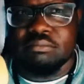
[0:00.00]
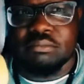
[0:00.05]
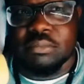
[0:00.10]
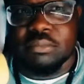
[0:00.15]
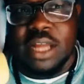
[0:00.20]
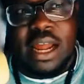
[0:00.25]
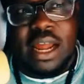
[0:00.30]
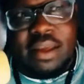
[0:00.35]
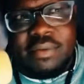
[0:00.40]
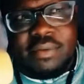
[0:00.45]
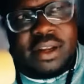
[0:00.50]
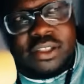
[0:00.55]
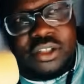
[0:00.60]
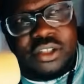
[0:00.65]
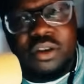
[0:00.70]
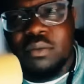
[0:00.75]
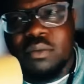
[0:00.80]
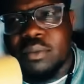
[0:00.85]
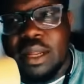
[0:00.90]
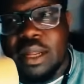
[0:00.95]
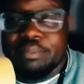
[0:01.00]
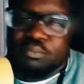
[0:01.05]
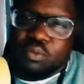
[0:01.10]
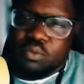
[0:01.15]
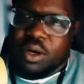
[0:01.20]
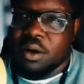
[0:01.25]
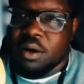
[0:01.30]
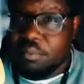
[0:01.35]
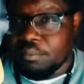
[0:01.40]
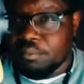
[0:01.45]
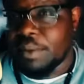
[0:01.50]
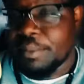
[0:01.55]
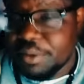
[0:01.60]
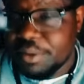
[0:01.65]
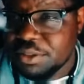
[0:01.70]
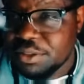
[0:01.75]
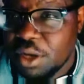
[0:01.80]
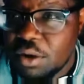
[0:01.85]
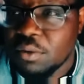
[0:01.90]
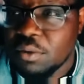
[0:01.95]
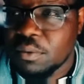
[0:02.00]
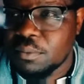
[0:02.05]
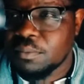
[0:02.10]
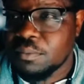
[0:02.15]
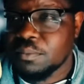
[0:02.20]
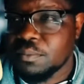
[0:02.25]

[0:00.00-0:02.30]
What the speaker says: not even exhumed, well, maybe so.